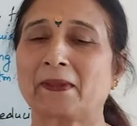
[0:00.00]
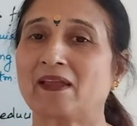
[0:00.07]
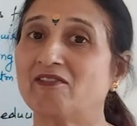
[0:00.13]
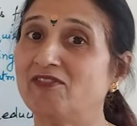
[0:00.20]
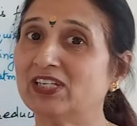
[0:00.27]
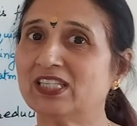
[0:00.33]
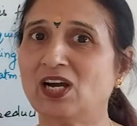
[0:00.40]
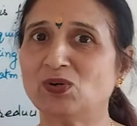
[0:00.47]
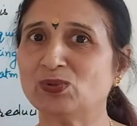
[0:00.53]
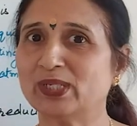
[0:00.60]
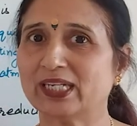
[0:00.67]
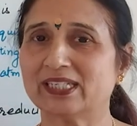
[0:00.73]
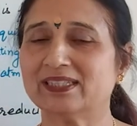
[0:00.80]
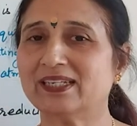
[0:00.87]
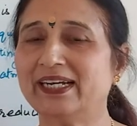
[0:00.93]
without
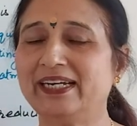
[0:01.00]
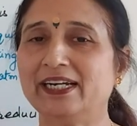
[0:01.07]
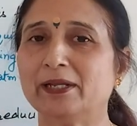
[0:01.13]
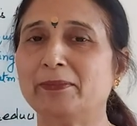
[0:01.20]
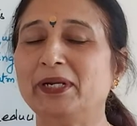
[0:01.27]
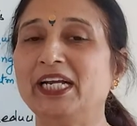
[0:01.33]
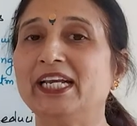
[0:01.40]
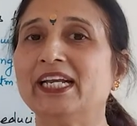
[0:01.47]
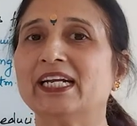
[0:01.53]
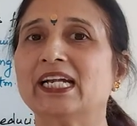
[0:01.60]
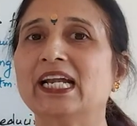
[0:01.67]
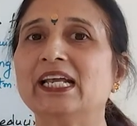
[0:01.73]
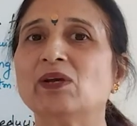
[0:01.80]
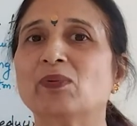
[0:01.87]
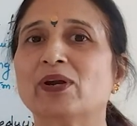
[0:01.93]
the intermediate
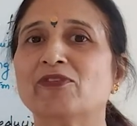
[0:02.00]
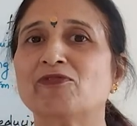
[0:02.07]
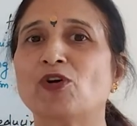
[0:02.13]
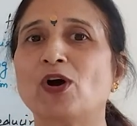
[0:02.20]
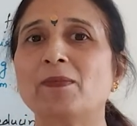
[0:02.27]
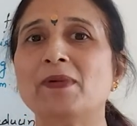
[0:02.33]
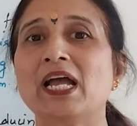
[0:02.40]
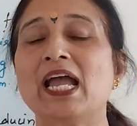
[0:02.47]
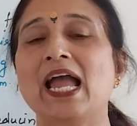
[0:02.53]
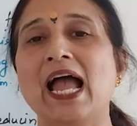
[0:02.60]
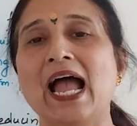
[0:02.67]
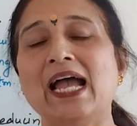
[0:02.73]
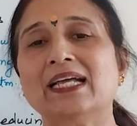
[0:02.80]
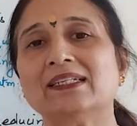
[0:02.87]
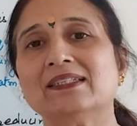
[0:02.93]
liquid form,
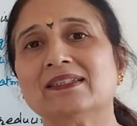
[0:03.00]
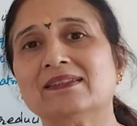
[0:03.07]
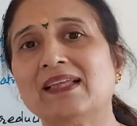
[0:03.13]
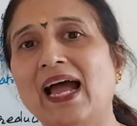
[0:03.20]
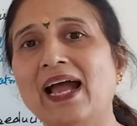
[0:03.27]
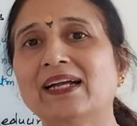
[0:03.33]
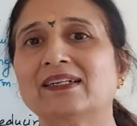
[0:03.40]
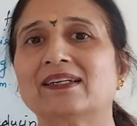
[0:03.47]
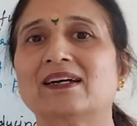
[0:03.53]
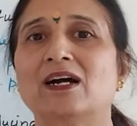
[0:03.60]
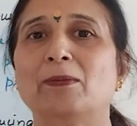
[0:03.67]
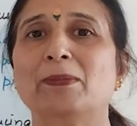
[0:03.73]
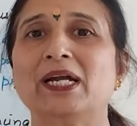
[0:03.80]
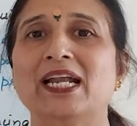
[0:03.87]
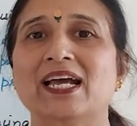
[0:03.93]
and that
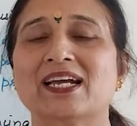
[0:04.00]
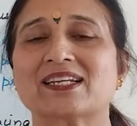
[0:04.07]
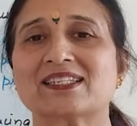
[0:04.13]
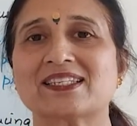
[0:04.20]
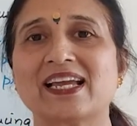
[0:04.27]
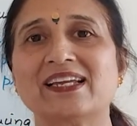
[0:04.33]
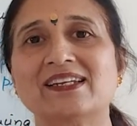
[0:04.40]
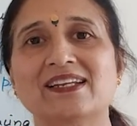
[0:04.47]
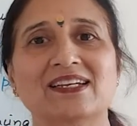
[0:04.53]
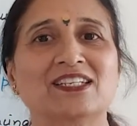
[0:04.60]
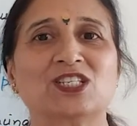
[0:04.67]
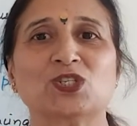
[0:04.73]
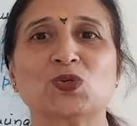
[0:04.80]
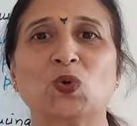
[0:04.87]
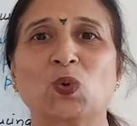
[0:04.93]
carbon dioxide
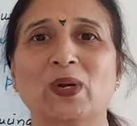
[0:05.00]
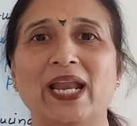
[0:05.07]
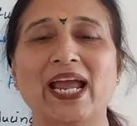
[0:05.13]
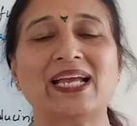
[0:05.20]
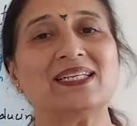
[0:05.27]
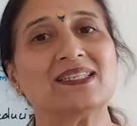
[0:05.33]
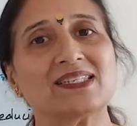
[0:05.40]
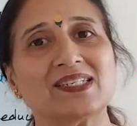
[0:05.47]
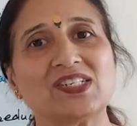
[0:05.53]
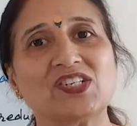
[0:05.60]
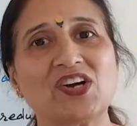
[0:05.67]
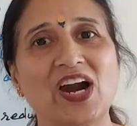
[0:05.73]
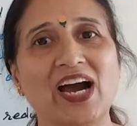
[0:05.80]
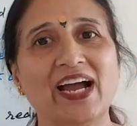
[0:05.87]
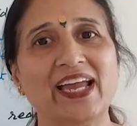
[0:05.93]
is known as
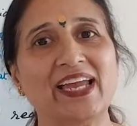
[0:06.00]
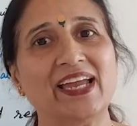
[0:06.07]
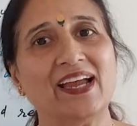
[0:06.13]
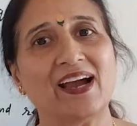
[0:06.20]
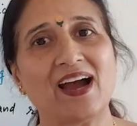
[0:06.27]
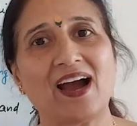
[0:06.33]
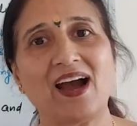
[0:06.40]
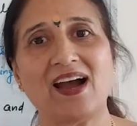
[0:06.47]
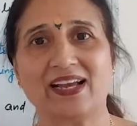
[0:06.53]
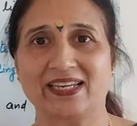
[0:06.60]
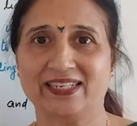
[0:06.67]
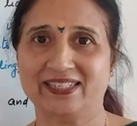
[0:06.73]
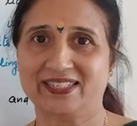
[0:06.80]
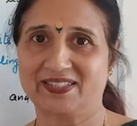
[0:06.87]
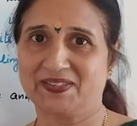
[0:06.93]
dry
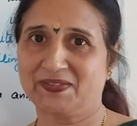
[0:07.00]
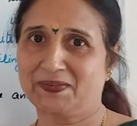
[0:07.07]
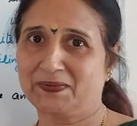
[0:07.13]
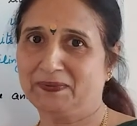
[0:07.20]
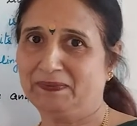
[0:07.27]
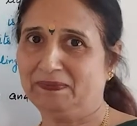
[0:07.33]
ice.